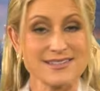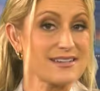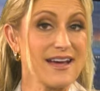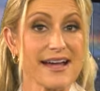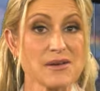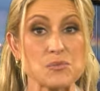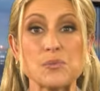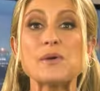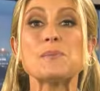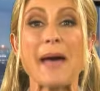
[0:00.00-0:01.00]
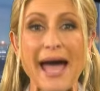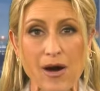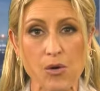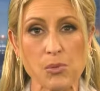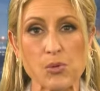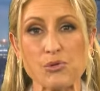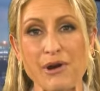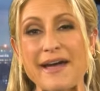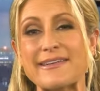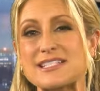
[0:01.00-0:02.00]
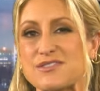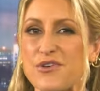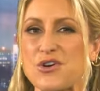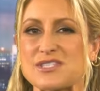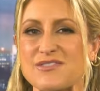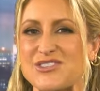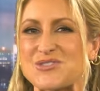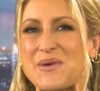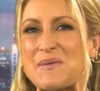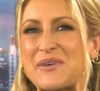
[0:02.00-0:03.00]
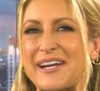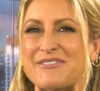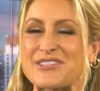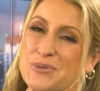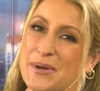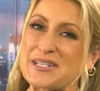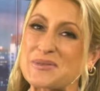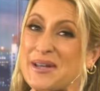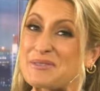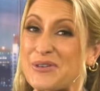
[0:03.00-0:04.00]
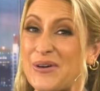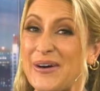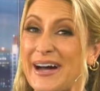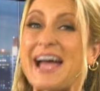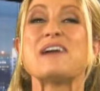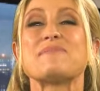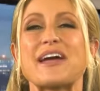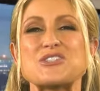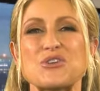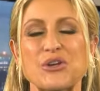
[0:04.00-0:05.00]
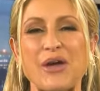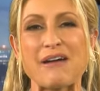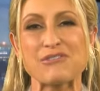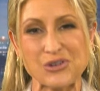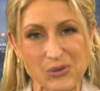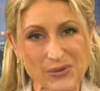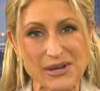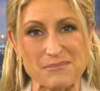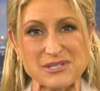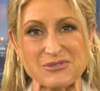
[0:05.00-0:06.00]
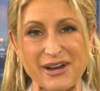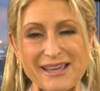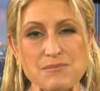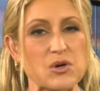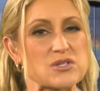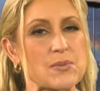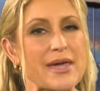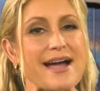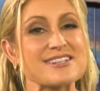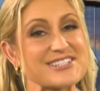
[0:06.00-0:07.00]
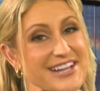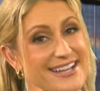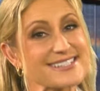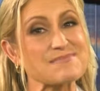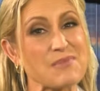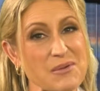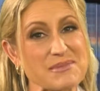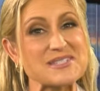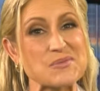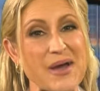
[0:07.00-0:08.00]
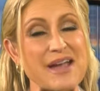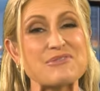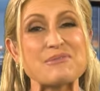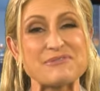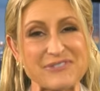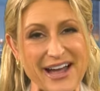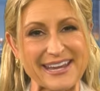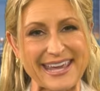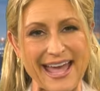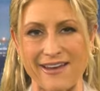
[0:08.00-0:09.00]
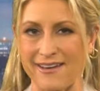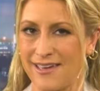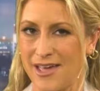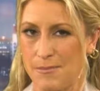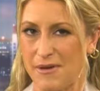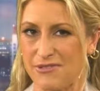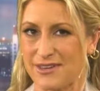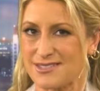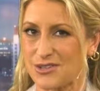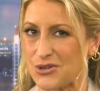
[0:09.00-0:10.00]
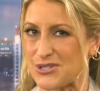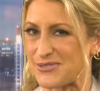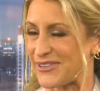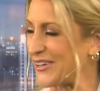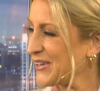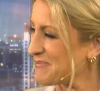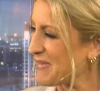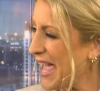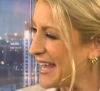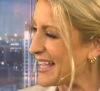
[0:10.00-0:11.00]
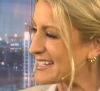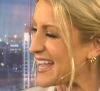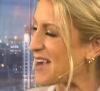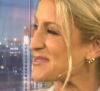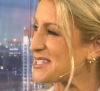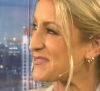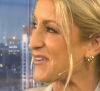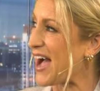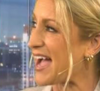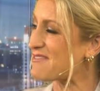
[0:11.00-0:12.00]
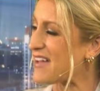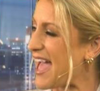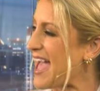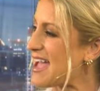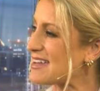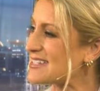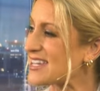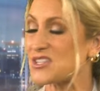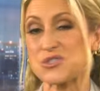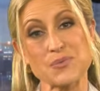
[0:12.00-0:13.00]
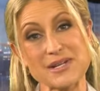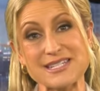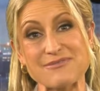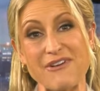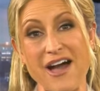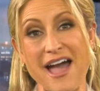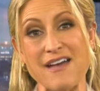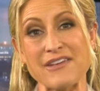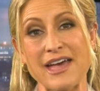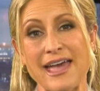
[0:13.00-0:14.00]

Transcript: Tonight, will Powerball crown its first Division 1 winner for 2024? Make sure you have your numbers ready, because we are just moments away from finding out. My fingers are crossed for you. Next down was 5 and 25.